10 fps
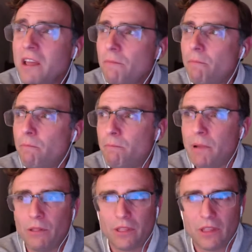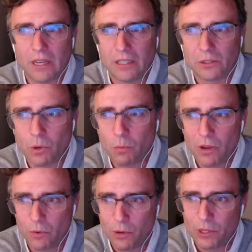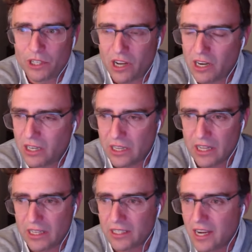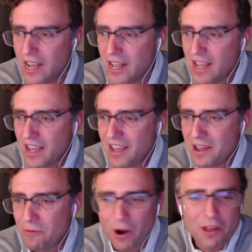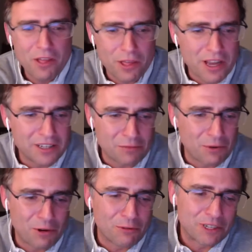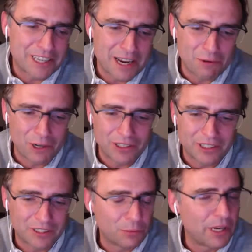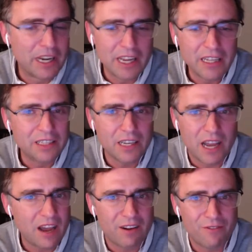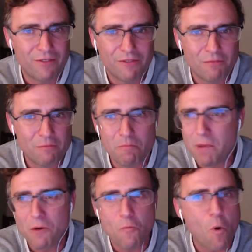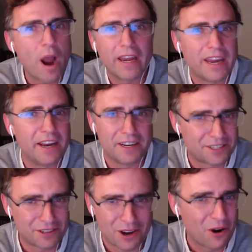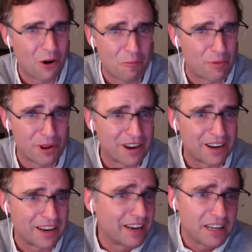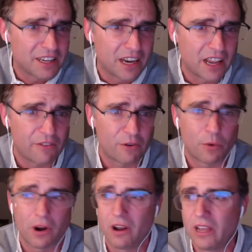I built this, when we started this, one of the things that we always said was we need to have big wide ears open and listening everywhere.